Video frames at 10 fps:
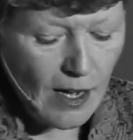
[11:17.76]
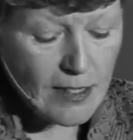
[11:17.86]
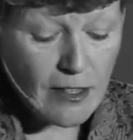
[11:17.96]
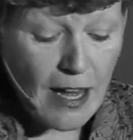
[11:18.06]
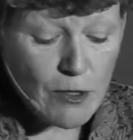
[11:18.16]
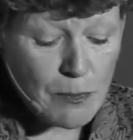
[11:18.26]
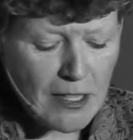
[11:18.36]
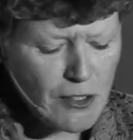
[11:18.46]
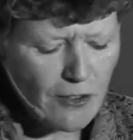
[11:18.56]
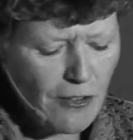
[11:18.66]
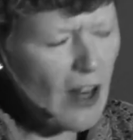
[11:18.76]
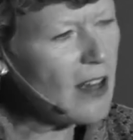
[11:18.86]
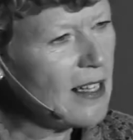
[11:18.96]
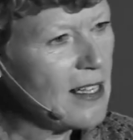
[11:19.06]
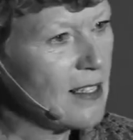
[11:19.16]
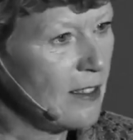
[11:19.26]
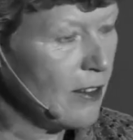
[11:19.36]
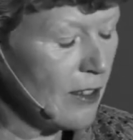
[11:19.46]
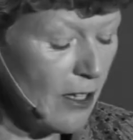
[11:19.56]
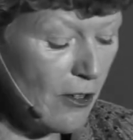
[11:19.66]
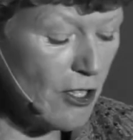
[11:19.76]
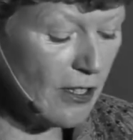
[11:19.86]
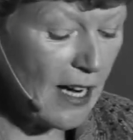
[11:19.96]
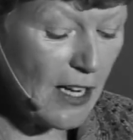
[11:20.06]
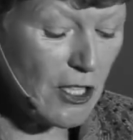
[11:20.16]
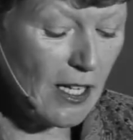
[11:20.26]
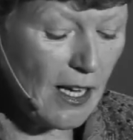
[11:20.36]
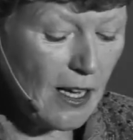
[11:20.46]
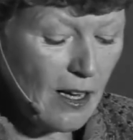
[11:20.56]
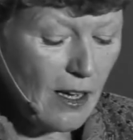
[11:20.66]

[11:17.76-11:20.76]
And so that was my sort of third lesson, the notion that actually,